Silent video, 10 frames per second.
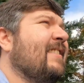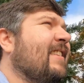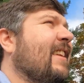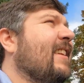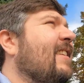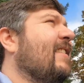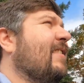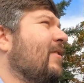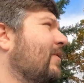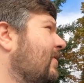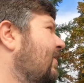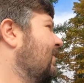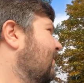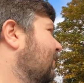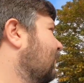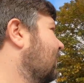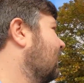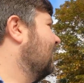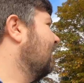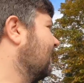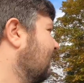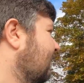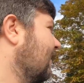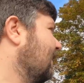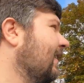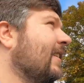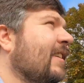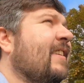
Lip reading: So that is all working correctly,